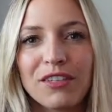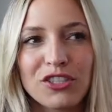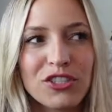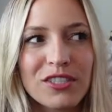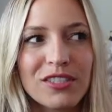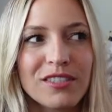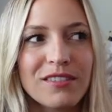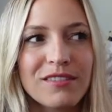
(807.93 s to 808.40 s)
It's
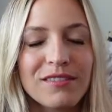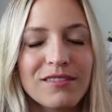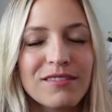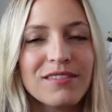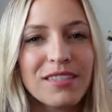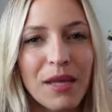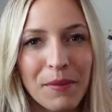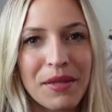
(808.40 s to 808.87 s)
just
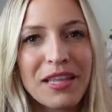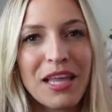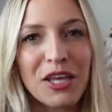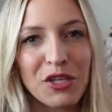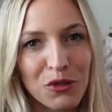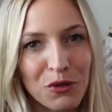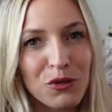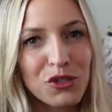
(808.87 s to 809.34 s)
something
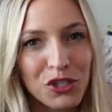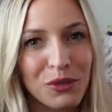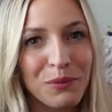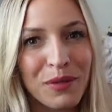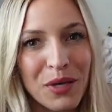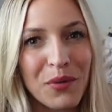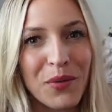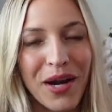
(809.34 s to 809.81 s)
that you should
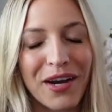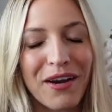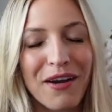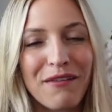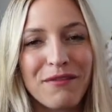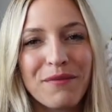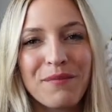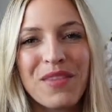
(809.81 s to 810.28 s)
be aware
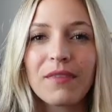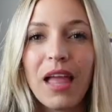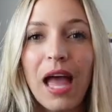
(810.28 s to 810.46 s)
of.